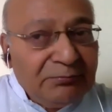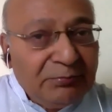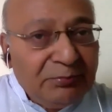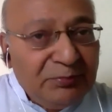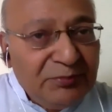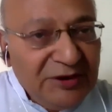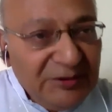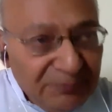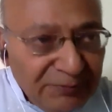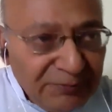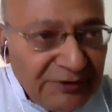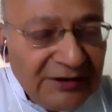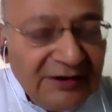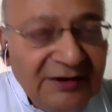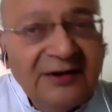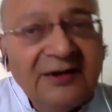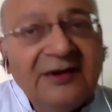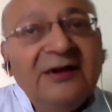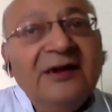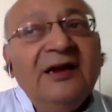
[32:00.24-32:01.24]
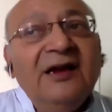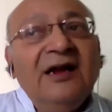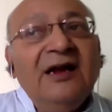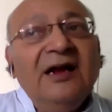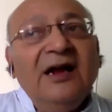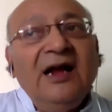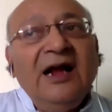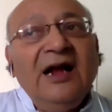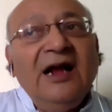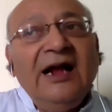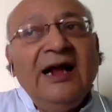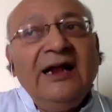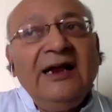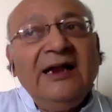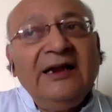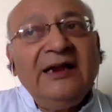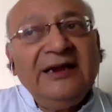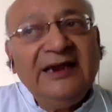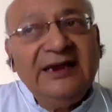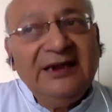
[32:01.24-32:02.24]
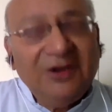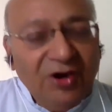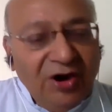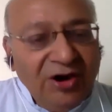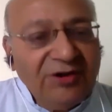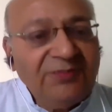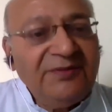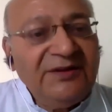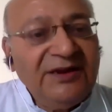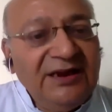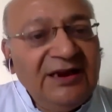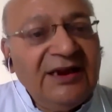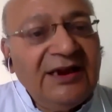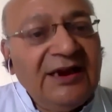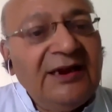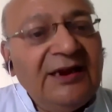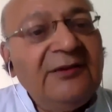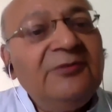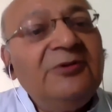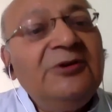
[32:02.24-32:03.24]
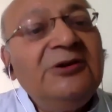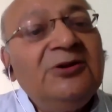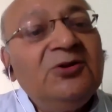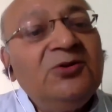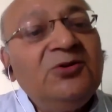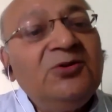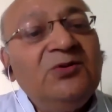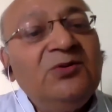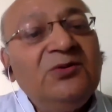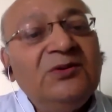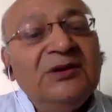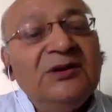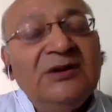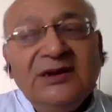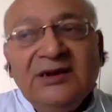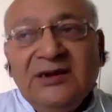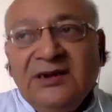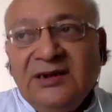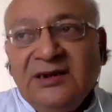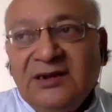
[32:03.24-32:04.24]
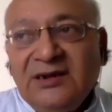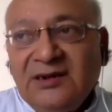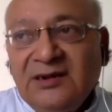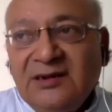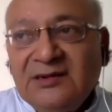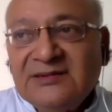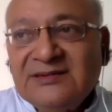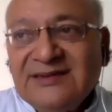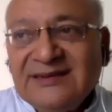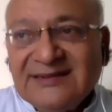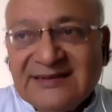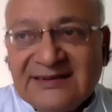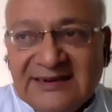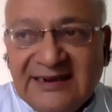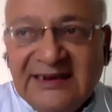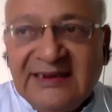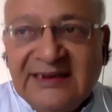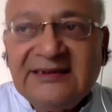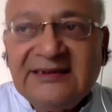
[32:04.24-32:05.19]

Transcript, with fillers: people uh, in not being able to uh, sustain